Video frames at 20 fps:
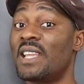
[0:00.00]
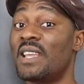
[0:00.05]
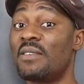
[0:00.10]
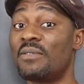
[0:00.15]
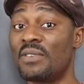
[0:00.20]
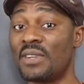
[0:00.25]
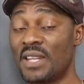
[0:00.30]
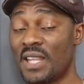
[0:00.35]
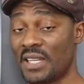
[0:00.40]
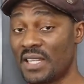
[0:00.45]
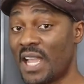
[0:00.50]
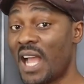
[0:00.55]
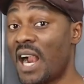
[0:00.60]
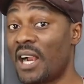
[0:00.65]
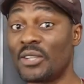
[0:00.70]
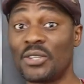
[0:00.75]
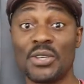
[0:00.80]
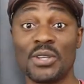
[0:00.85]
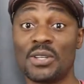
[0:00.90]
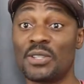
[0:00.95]
even in
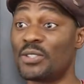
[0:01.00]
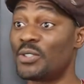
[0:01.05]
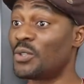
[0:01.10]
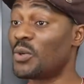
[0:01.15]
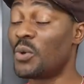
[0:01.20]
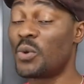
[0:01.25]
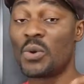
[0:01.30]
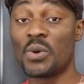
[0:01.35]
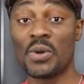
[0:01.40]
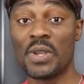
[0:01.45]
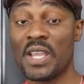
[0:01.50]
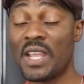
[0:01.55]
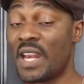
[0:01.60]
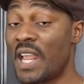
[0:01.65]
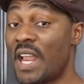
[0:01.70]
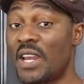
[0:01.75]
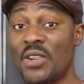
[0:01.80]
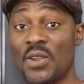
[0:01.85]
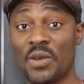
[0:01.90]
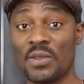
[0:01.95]
calculus or in
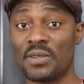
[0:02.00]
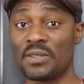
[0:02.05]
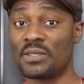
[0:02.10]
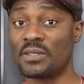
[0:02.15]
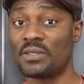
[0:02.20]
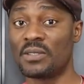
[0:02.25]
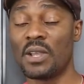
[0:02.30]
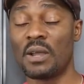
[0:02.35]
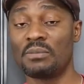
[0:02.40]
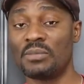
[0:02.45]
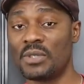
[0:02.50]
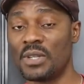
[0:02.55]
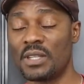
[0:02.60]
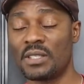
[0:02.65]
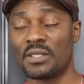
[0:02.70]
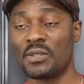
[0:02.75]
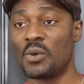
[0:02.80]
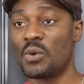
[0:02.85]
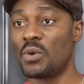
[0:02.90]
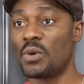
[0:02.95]
any other
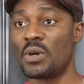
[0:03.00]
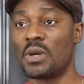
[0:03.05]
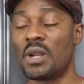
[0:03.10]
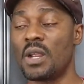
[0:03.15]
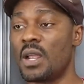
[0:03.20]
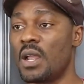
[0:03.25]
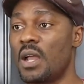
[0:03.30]
subject or